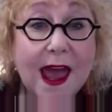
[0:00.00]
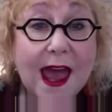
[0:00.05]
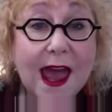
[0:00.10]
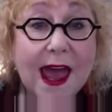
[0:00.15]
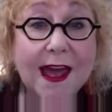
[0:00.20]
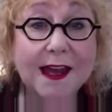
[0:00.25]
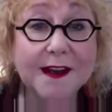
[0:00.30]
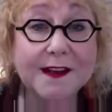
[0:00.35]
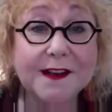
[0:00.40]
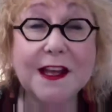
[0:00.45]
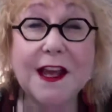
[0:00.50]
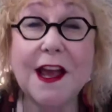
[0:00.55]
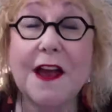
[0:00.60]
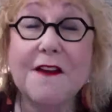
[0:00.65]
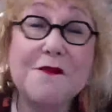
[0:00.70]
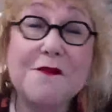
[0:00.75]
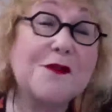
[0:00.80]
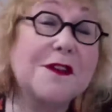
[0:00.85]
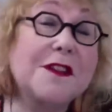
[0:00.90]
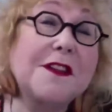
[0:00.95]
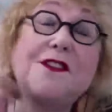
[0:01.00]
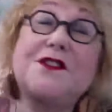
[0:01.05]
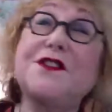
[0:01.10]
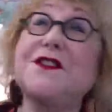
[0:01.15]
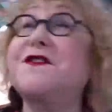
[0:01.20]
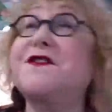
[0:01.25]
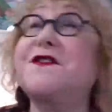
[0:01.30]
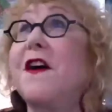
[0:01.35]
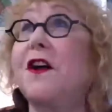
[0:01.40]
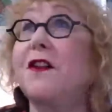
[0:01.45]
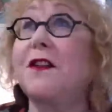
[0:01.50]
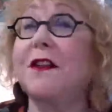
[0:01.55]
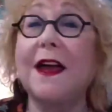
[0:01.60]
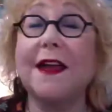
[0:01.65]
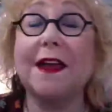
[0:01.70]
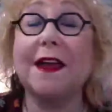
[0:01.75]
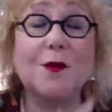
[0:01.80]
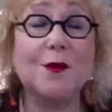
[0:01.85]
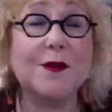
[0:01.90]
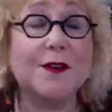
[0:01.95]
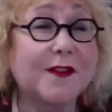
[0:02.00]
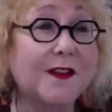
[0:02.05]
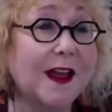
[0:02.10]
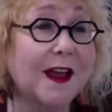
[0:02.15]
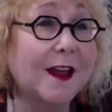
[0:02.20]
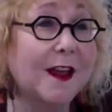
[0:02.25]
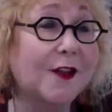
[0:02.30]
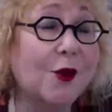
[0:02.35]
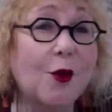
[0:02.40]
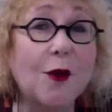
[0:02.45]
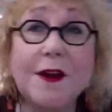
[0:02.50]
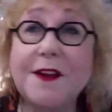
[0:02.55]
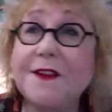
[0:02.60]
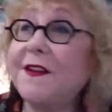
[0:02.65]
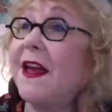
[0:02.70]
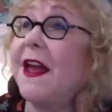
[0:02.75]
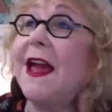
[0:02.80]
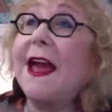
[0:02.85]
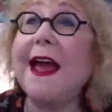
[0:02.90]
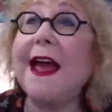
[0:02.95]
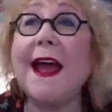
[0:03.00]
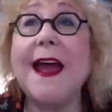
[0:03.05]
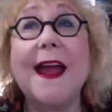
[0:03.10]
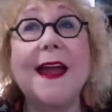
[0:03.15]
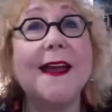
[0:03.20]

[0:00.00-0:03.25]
And I really just felt like it was like Lori saying, hey,